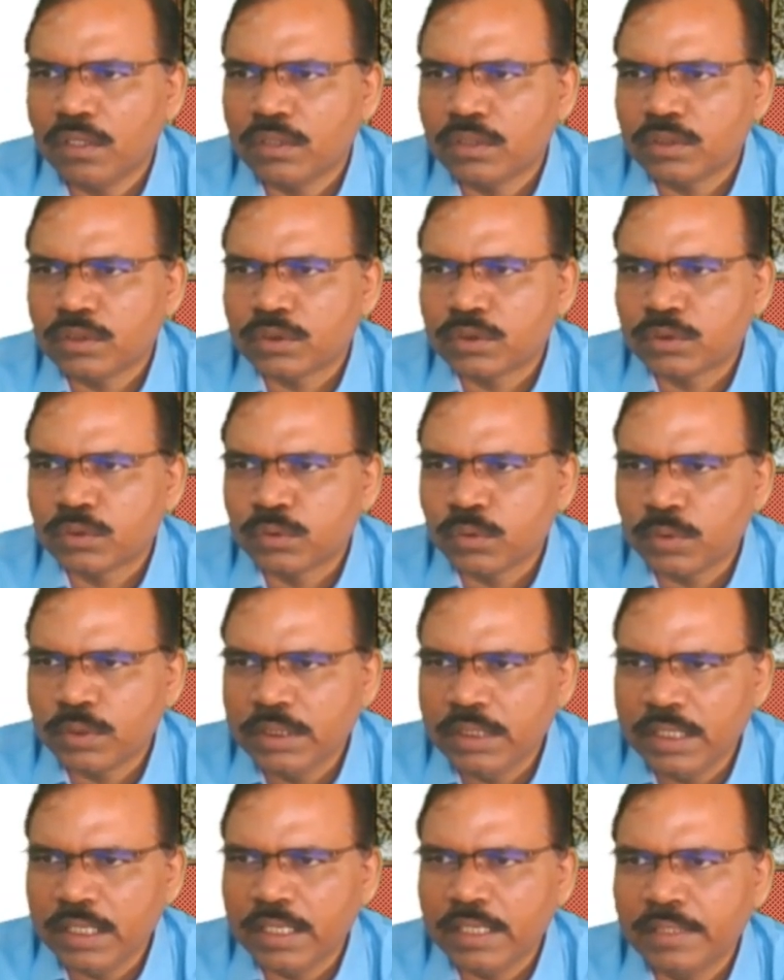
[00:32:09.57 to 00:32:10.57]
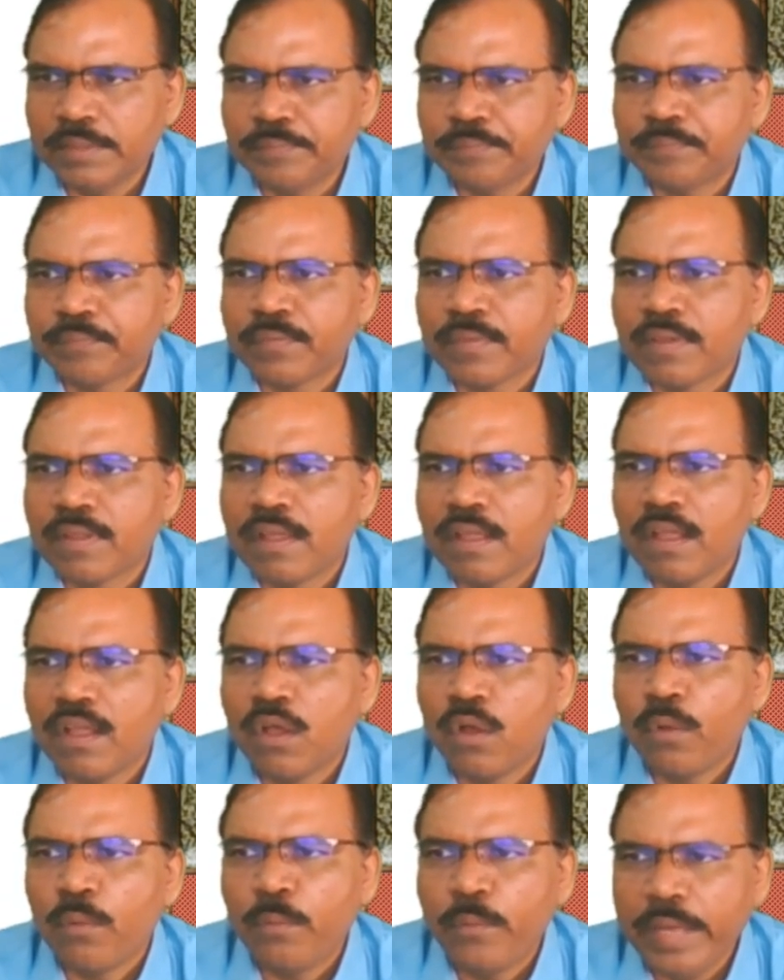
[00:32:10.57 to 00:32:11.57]
So here
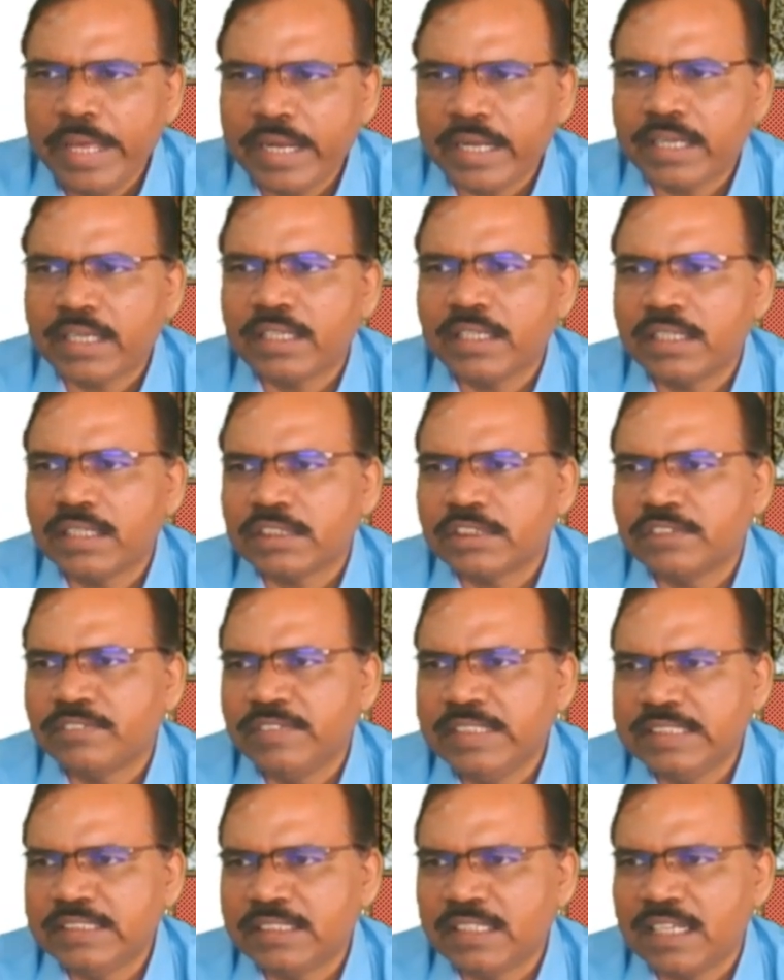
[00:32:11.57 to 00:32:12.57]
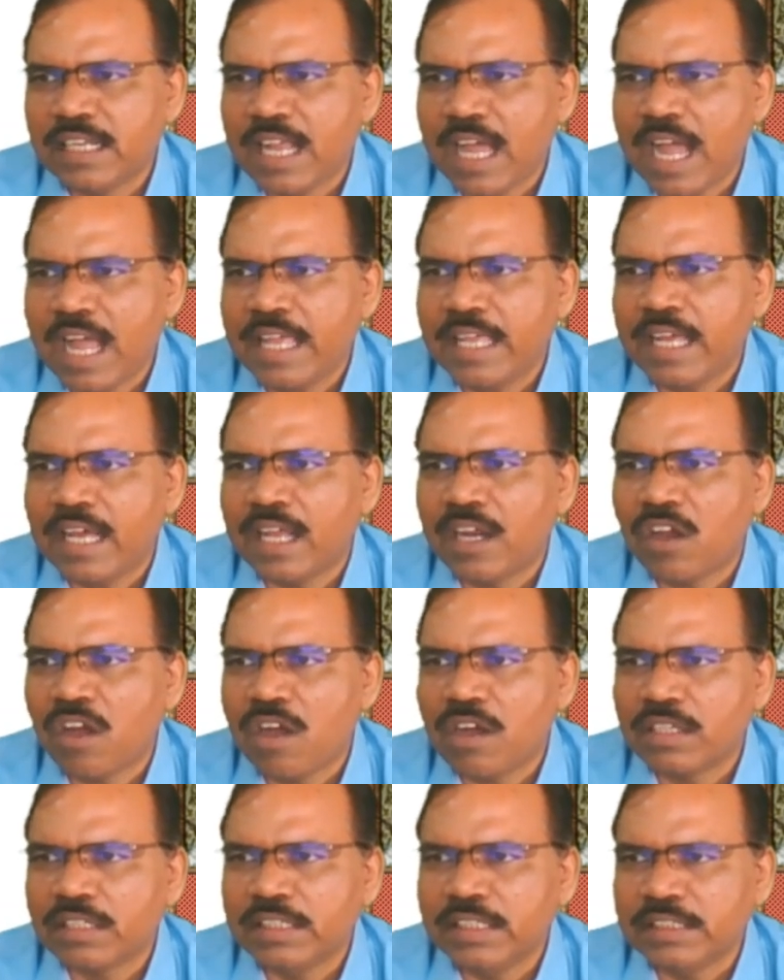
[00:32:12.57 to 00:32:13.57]
vectors which lie
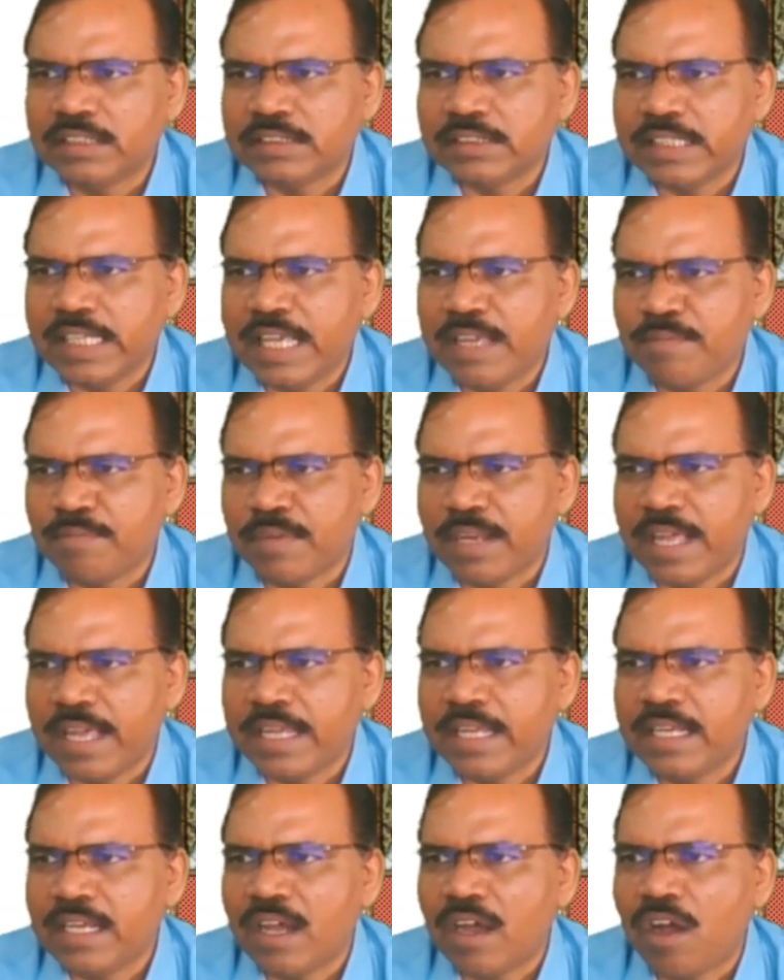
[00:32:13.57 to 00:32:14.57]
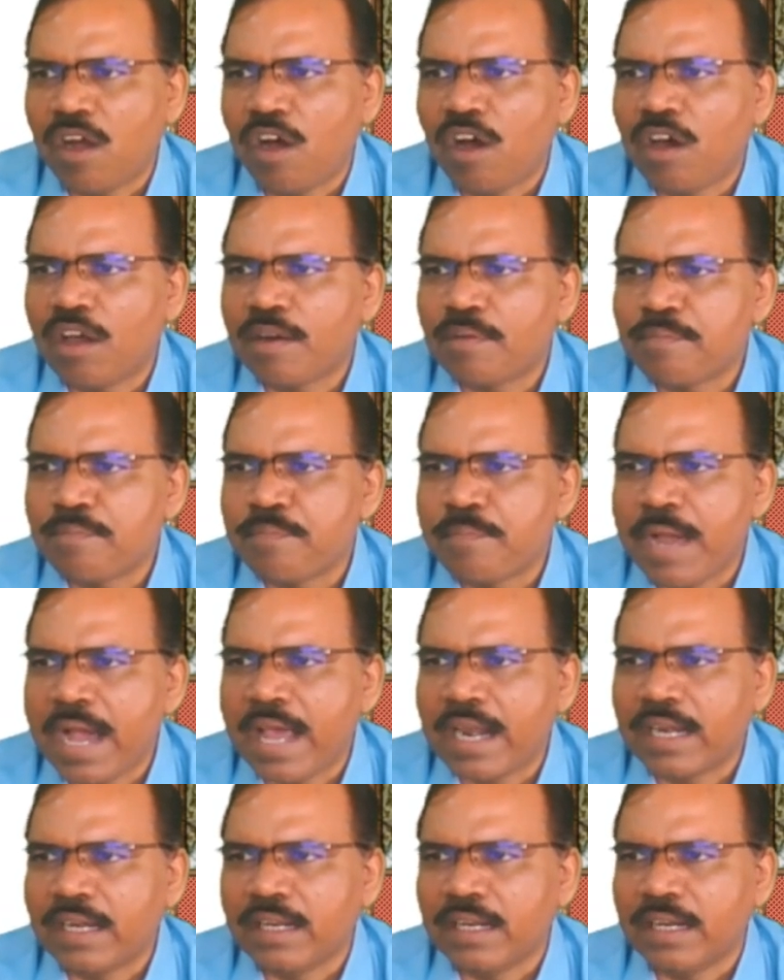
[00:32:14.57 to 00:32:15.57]
along the same line or
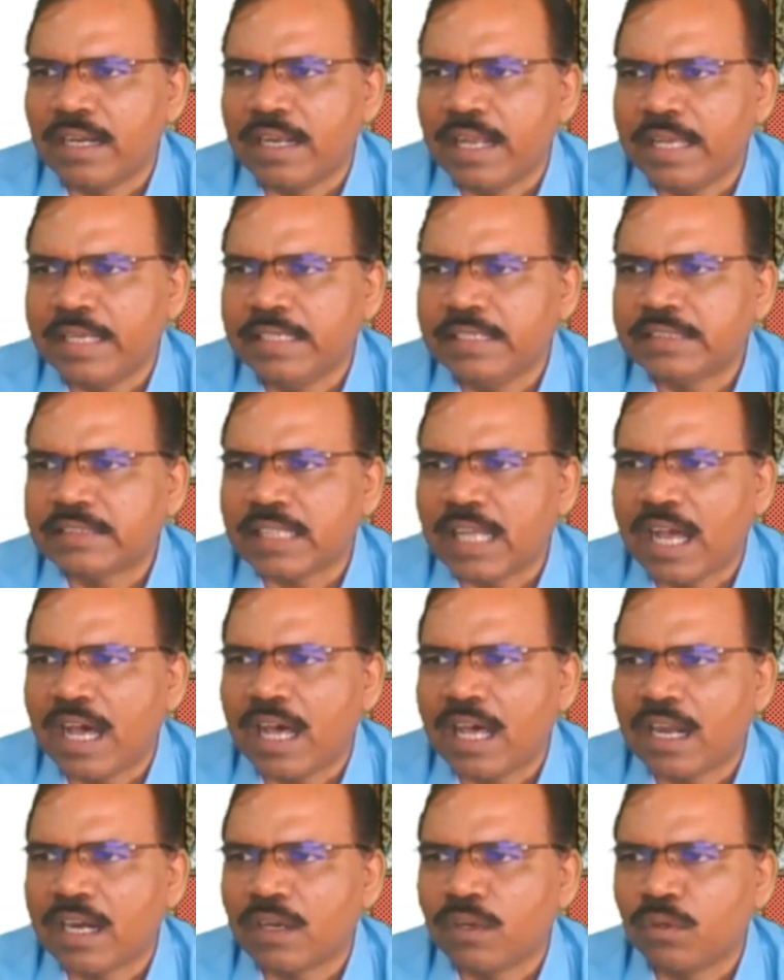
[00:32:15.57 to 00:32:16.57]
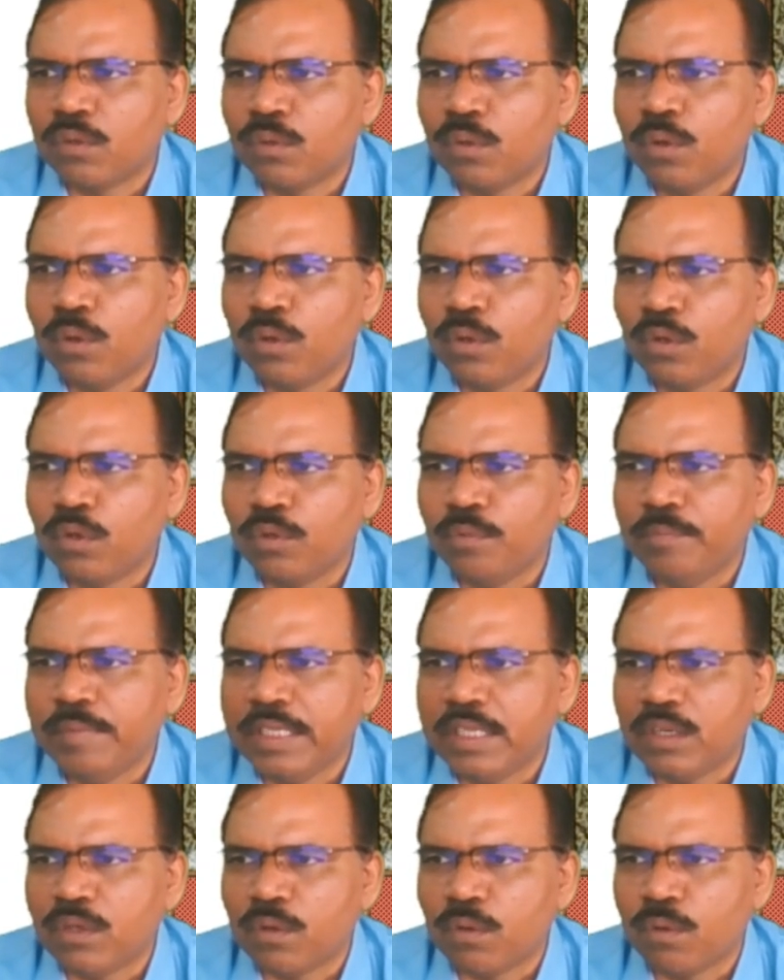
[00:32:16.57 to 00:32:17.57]
parallel lines are known to
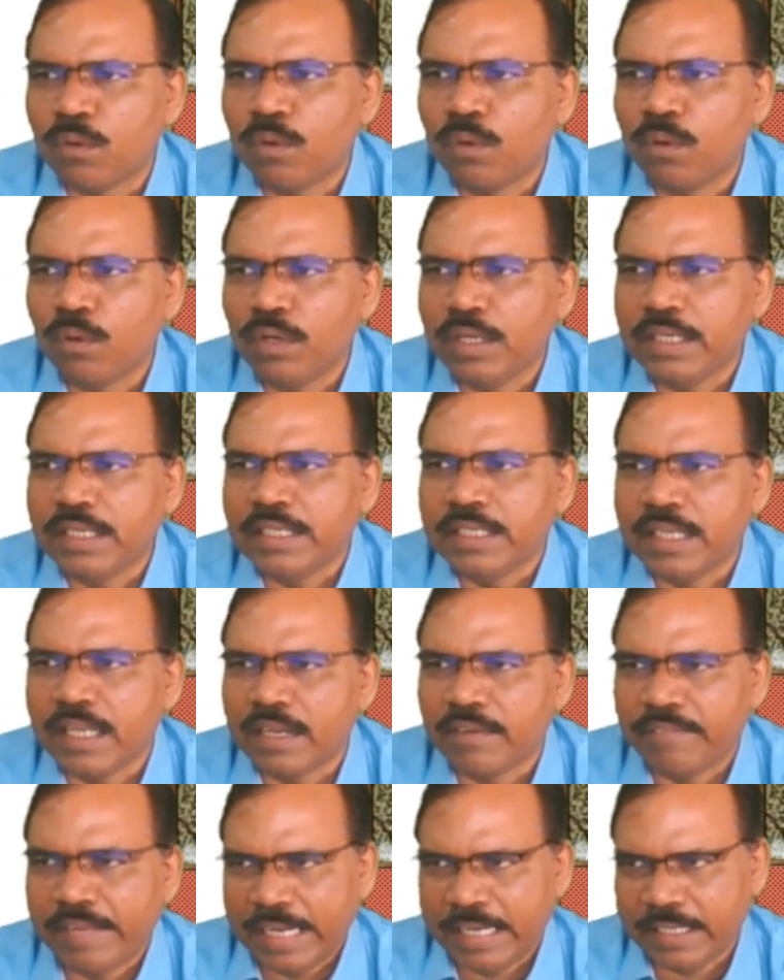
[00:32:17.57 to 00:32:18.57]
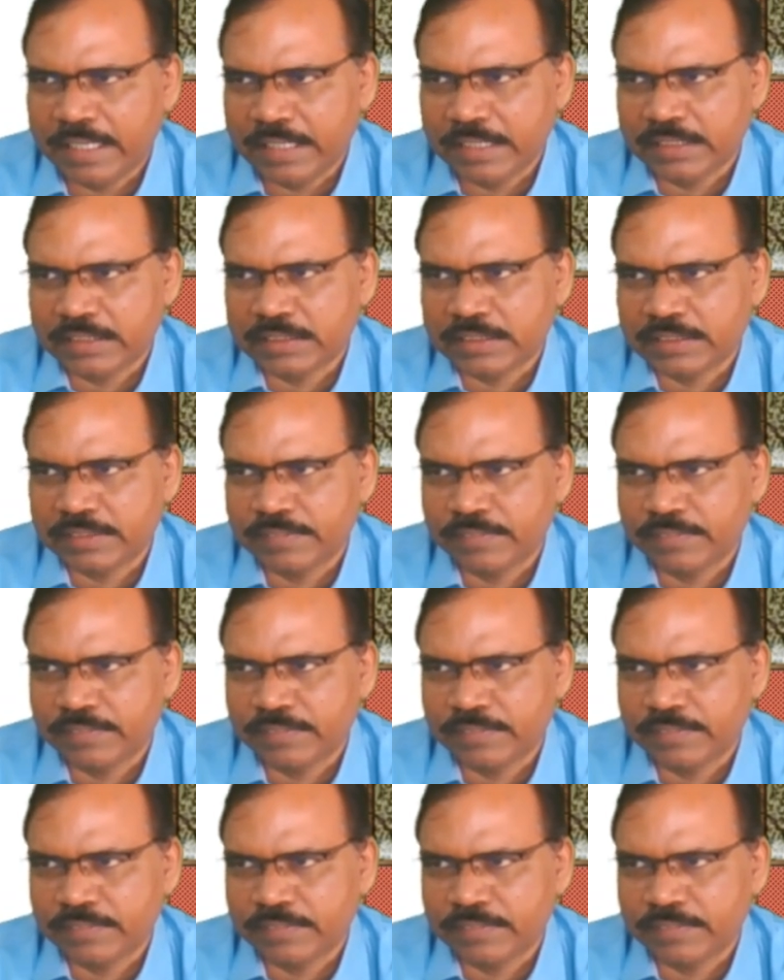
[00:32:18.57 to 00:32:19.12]
be collinear vectors.